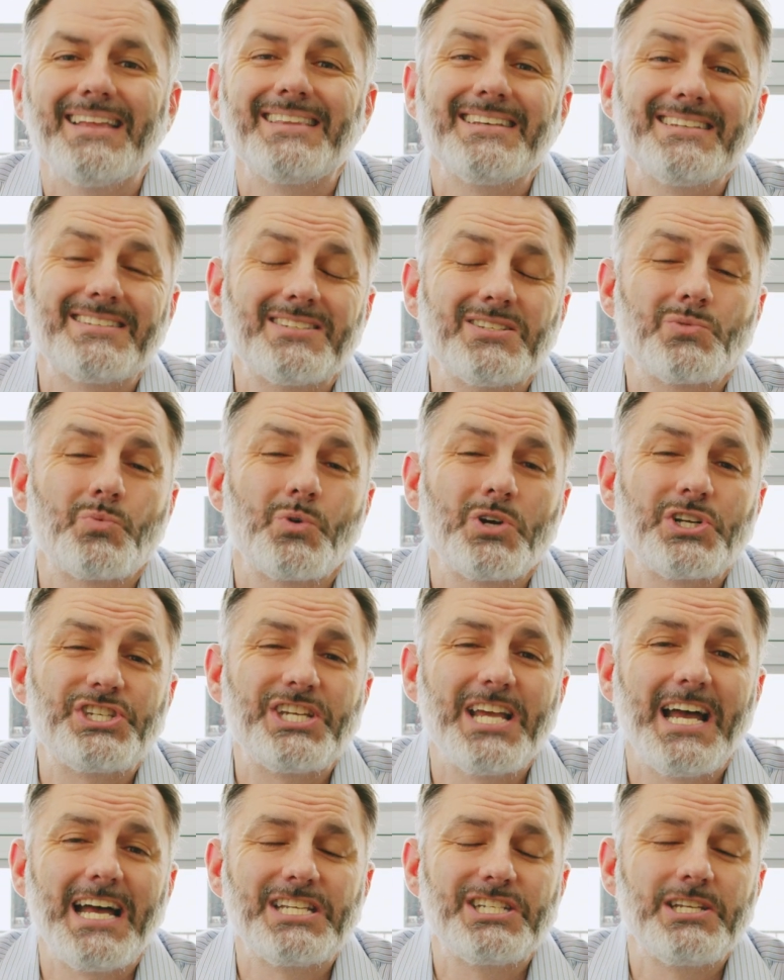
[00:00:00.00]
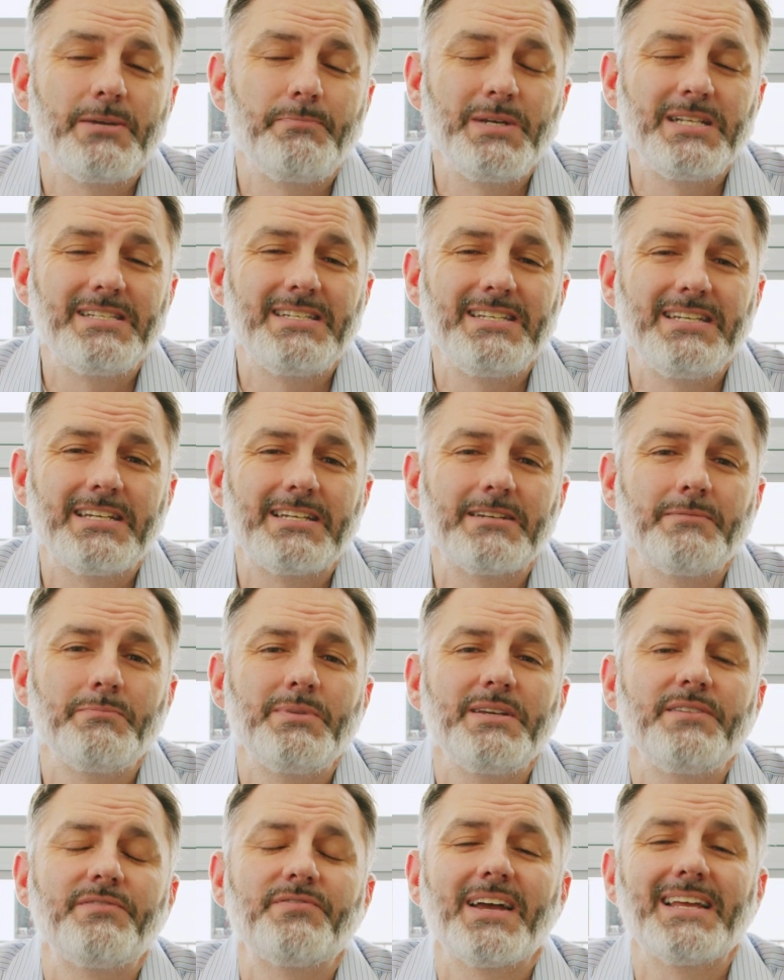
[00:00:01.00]
This is where ChatGPT can
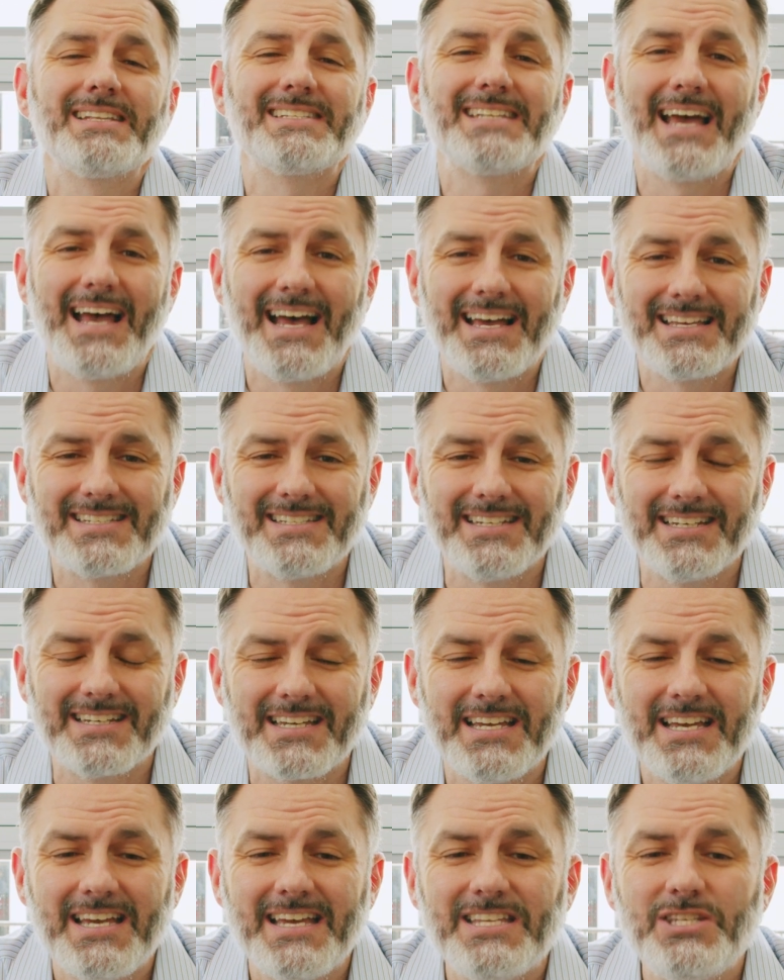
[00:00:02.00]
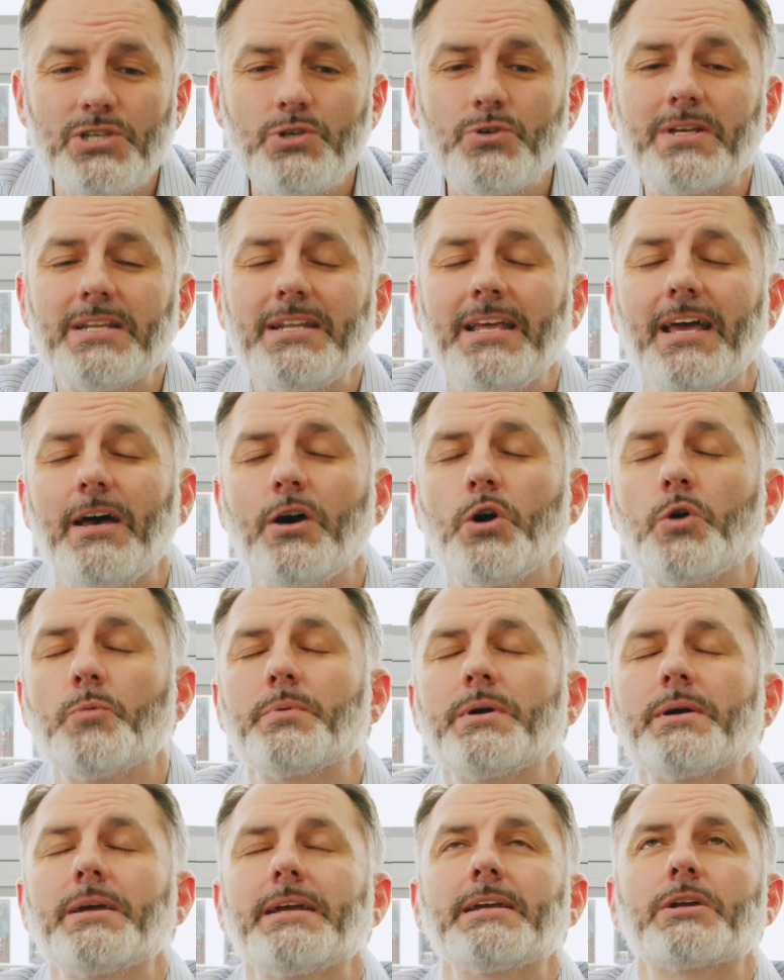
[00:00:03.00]
be fantastic. You can
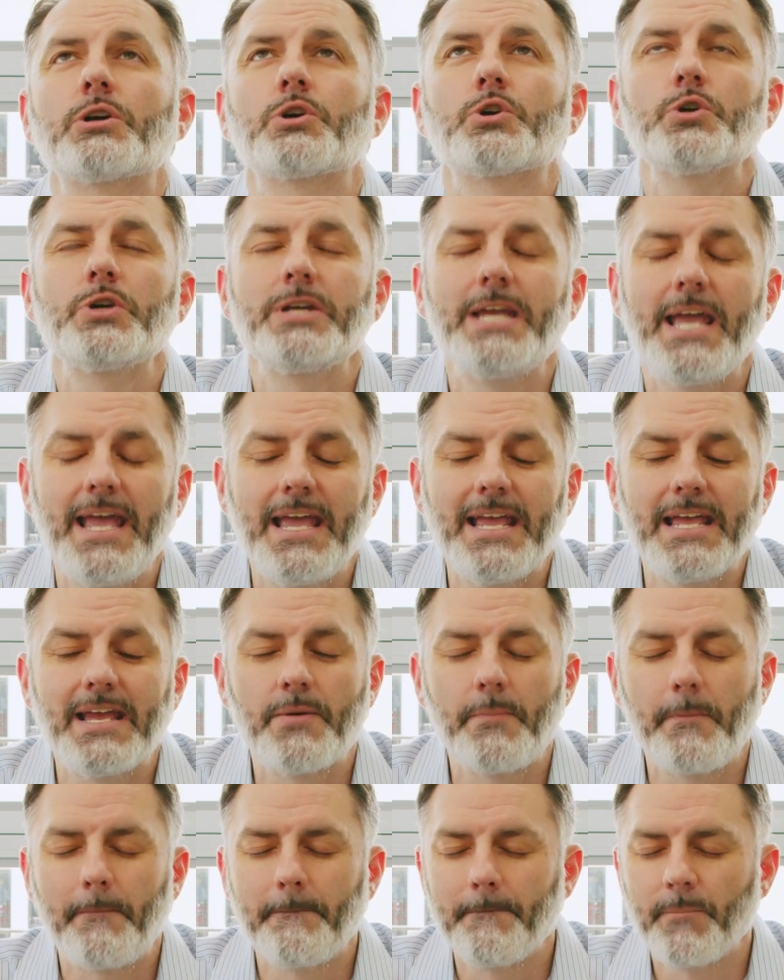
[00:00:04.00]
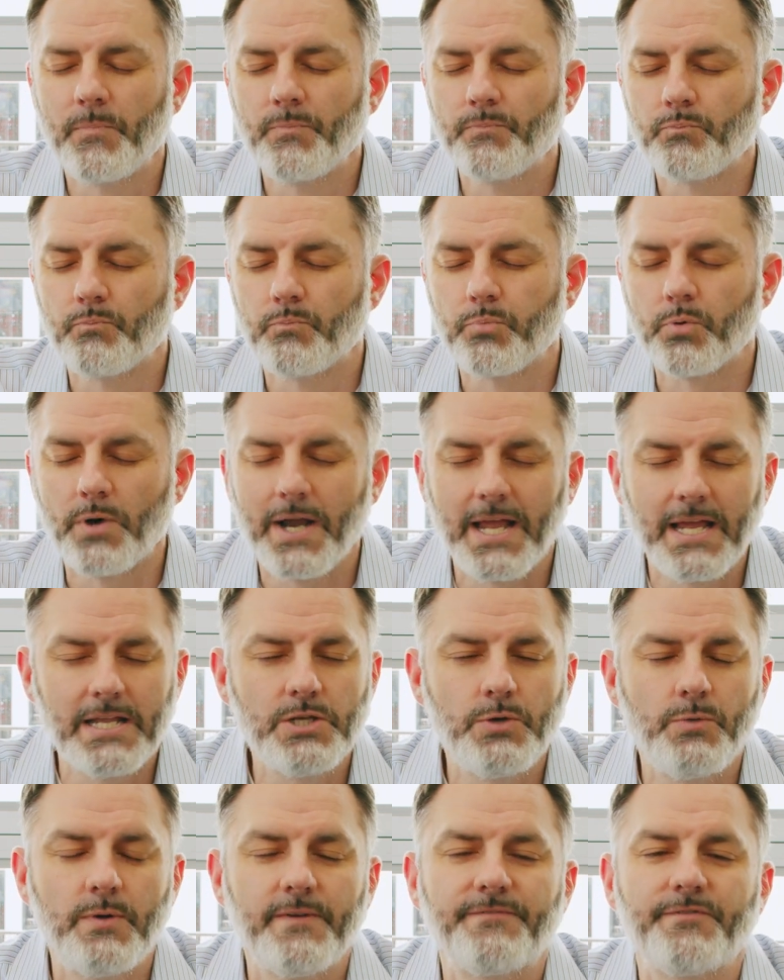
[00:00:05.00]
help create
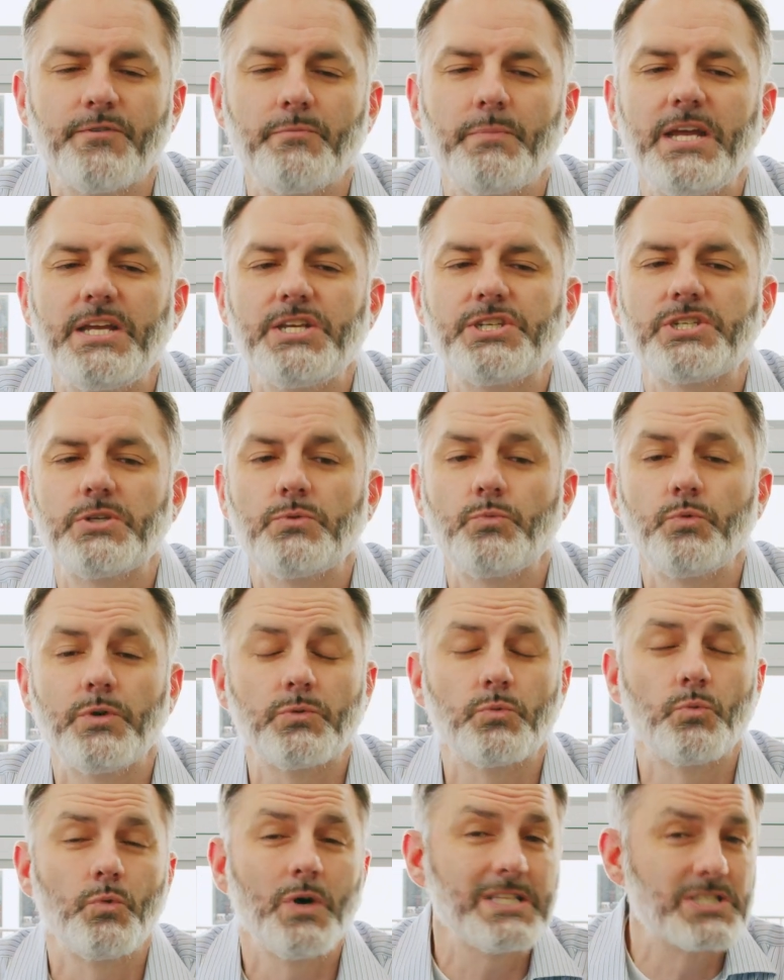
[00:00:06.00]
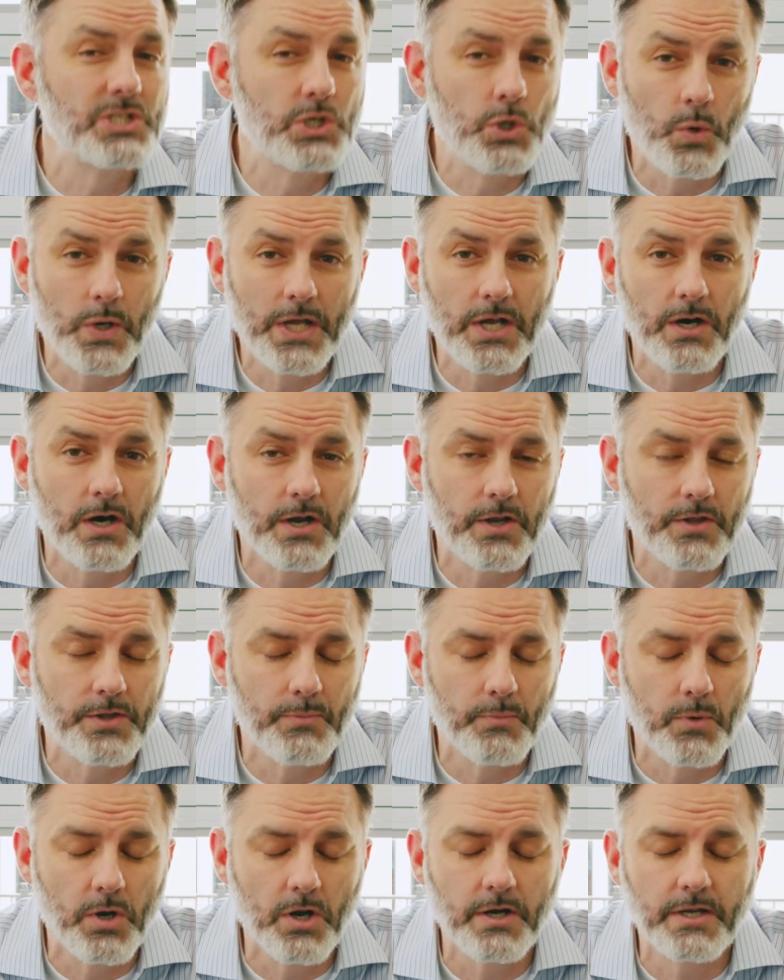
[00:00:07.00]
brand new information with what's going on in
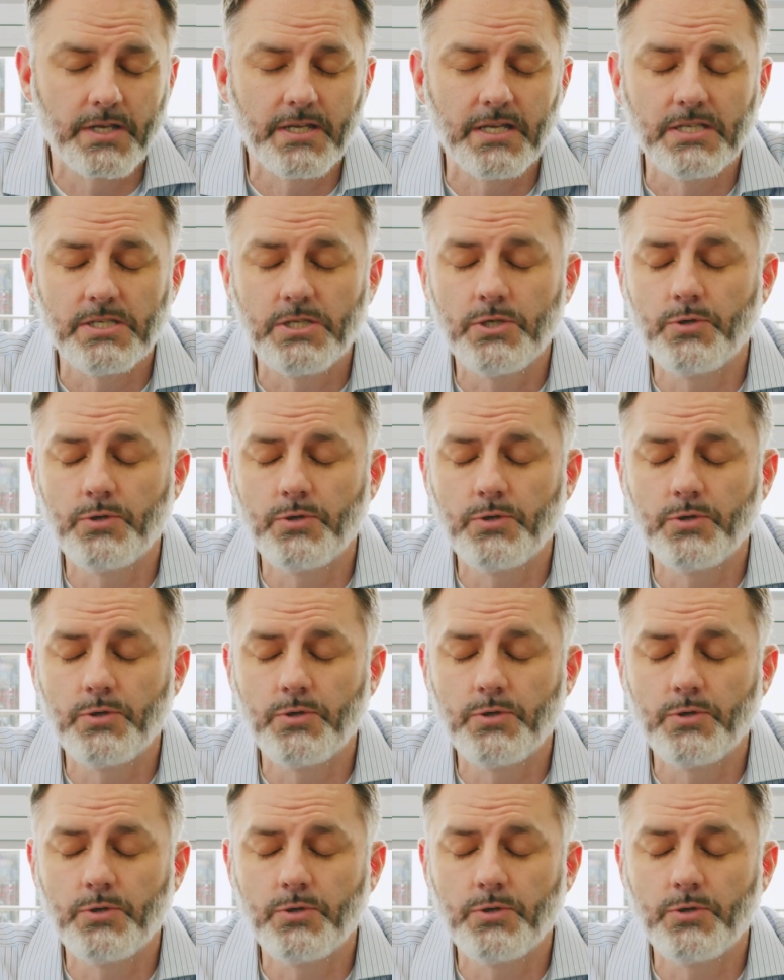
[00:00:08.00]
the market.